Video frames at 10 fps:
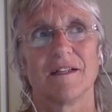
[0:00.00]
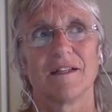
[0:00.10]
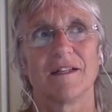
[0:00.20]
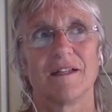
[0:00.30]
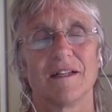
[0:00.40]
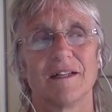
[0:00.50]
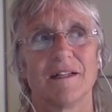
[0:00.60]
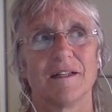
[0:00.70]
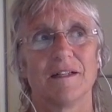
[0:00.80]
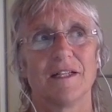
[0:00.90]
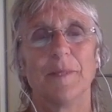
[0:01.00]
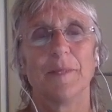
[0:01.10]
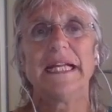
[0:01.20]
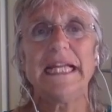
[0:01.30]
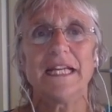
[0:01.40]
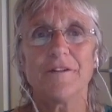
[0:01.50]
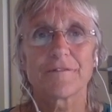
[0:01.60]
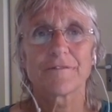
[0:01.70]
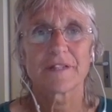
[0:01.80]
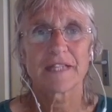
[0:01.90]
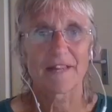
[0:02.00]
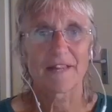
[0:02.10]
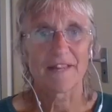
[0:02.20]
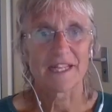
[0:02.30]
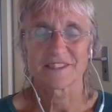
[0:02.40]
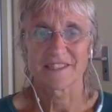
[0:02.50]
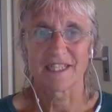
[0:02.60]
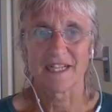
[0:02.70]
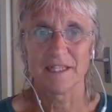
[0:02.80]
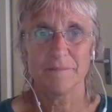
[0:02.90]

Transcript: a belief that there's time.